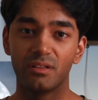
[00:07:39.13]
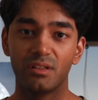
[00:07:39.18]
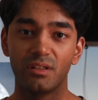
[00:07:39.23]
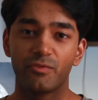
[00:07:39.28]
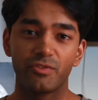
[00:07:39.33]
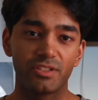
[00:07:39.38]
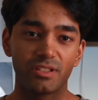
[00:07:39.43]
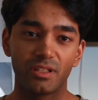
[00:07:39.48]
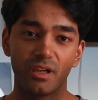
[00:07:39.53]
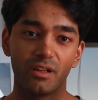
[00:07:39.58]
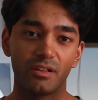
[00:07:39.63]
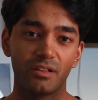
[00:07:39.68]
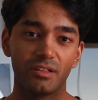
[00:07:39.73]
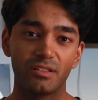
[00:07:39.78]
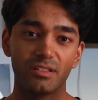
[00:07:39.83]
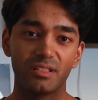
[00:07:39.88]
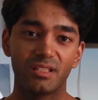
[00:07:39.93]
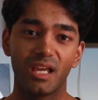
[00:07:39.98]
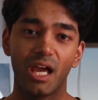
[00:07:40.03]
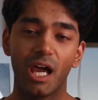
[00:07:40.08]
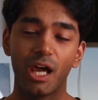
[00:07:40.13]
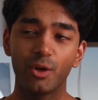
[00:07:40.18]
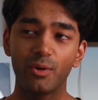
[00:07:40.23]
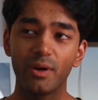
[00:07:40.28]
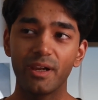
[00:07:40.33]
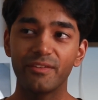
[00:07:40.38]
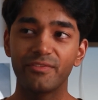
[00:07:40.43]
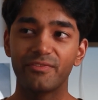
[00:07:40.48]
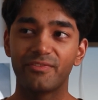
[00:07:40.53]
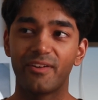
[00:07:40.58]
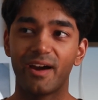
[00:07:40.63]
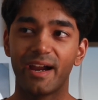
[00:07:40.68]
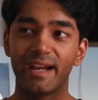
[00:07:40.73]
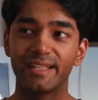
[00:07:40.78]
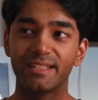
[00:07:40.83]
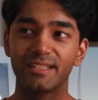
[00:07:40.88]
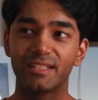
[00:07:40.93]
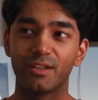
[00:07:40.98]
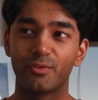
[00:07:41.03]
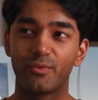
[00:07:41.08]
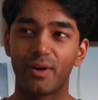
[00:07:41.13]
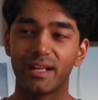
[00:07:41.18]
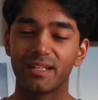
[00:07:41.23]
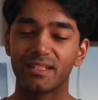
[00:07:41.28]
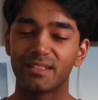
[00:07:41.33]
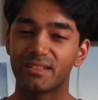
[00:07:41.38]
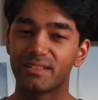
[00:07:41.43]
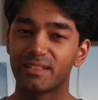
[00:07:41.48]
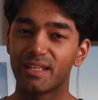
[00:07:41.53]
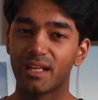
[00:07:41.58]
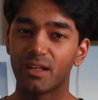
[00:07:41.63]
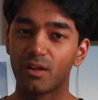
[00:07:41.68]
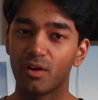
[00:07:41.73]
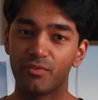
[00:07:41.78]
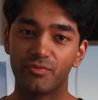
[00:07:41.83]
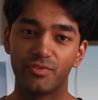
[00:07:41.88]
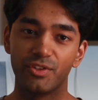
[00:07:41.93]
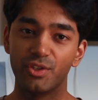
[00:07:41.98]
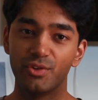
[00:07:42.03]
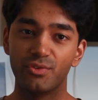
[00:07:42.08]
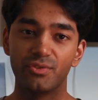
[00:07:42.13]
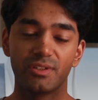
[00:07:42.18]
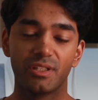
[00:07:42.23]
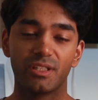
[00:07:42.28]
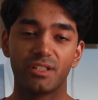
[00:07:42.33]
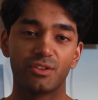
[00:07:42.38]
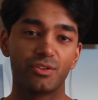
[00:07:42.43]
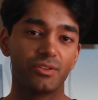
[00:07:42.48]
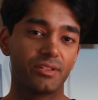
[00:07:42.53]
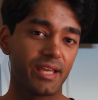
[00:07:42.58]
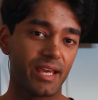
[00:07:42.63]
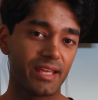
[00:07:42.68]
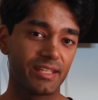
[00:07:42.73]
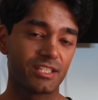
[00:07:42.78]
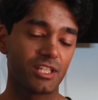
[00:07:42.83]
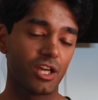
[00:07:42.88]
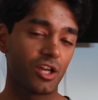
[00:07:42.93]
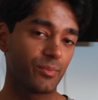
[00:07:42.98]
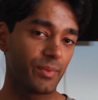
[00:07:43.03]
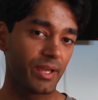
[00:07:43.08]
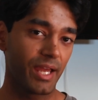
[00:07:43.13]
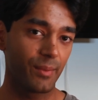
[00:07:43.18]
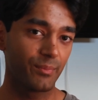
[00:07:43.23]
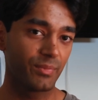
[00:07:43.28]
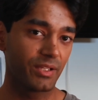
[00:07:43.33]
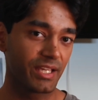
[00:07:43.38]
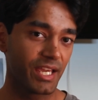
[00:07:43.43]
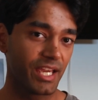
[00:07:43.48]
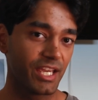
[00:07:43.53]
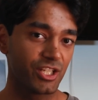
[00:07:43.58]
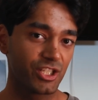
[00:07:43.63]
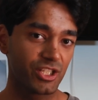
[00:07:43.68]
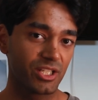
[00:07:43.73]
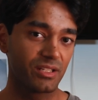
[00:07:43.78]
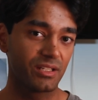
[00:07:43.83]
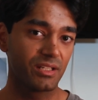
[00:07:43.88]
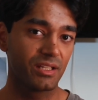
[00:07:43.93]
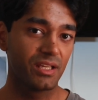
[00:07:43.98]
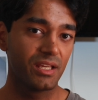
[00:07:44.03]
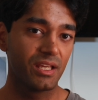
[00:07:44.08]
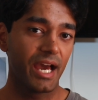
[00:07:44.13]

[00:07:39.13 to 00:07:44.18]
For starters, how do I find the right set of users to test out my application?